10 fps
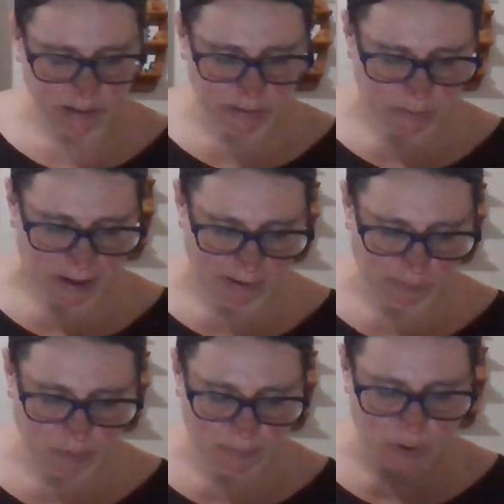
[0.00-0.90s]
is my
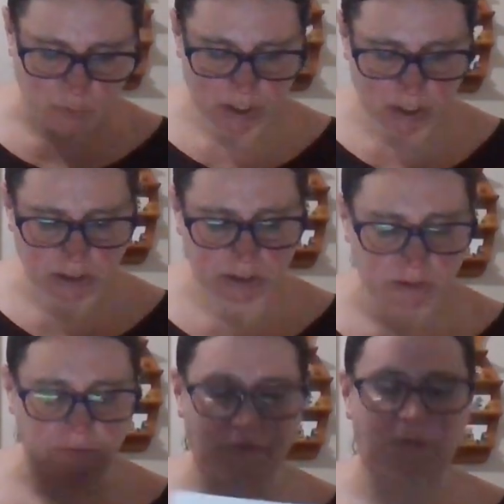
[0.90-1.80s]
Whipco piece
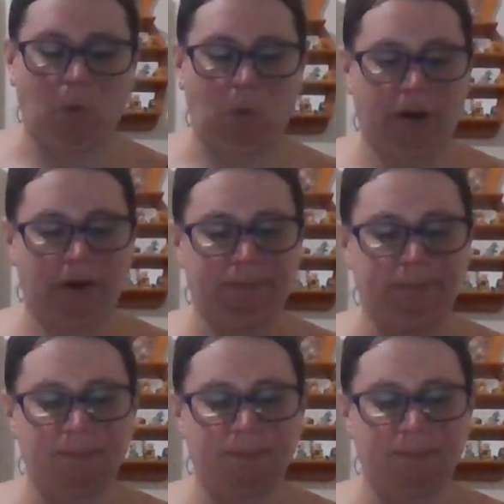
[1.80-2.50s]
for